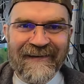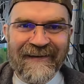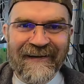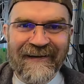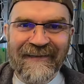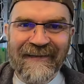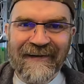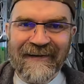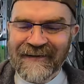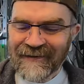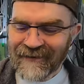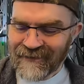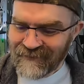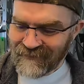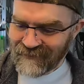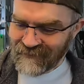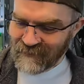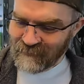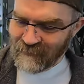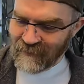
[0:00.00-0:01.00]
And then I add
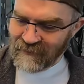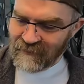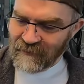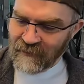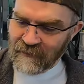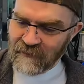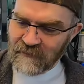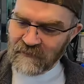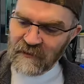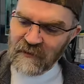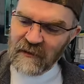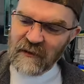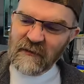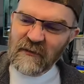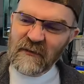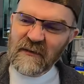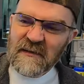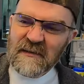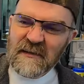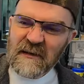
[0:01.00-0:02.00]
it to my tanks, right, and I
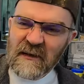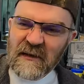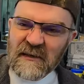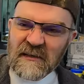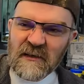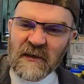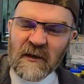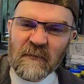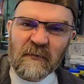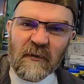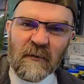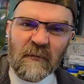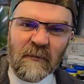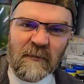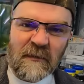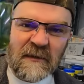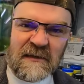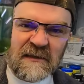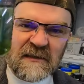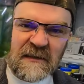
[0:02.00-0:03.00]
do this, guys, and you can
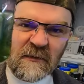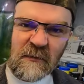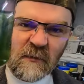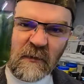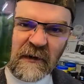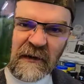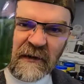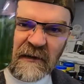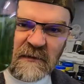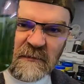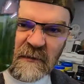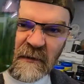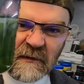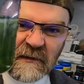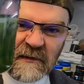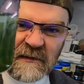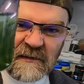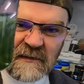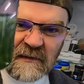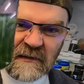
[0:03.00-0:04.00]
probably see why as well,
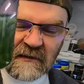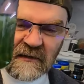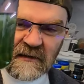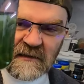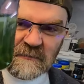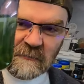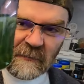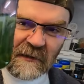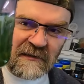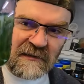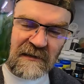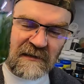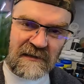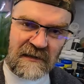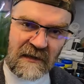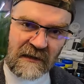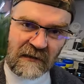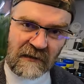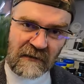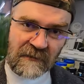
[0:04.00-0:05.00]
is this makes it
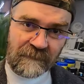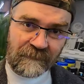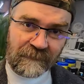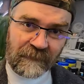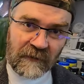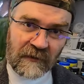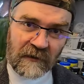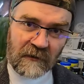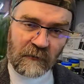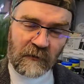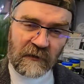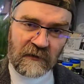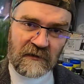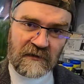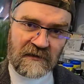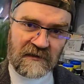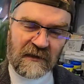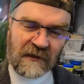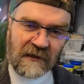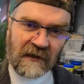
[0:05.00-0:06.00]
sink. Right, when you
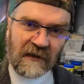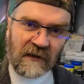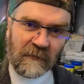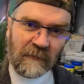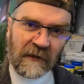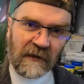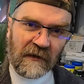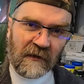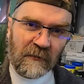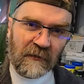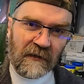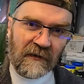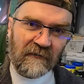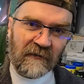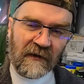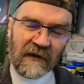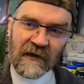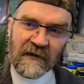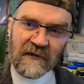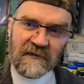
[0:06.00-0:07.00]
stick it in the microwave, it
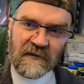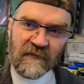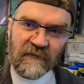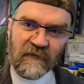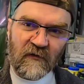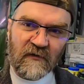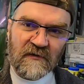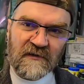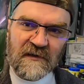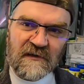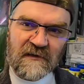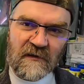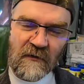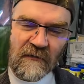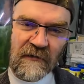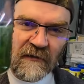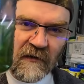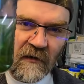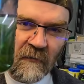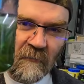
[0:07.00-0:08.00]
actually forces all
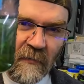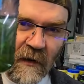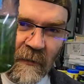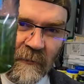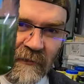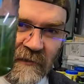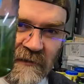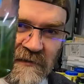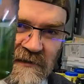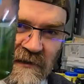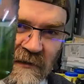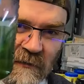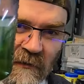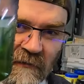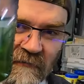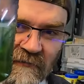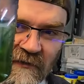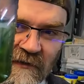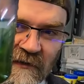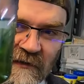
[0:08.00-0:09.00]
the little bubbles out
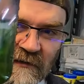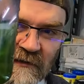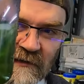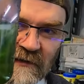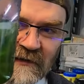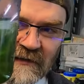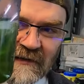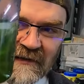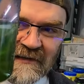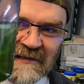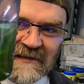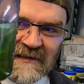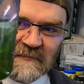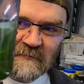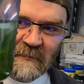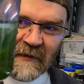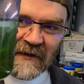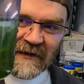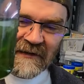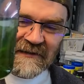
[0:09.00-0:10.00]
of the
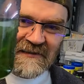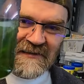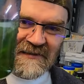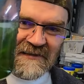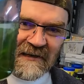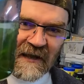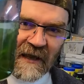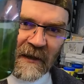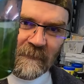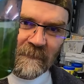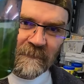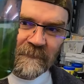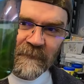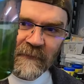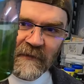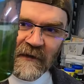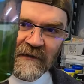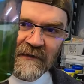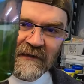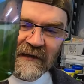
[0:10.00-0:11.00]
spinach stem
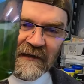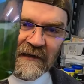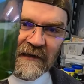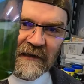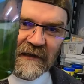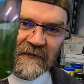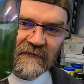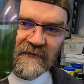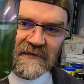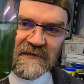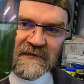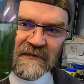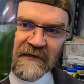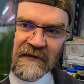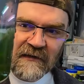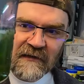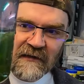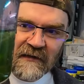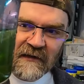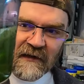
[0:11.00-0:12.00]
and the leaves,
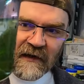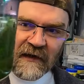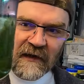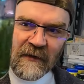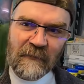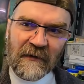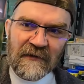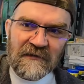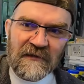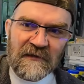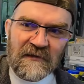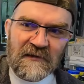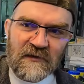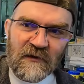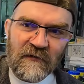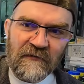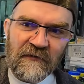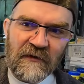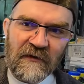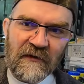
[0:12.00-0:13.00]
and it makes it
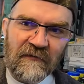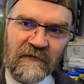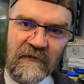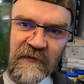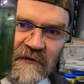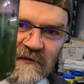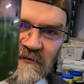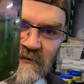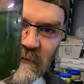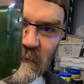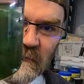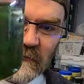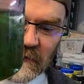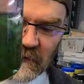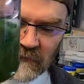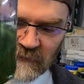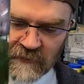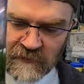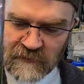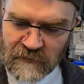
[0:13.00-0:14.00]
soft enough for the shrimp to eat, right?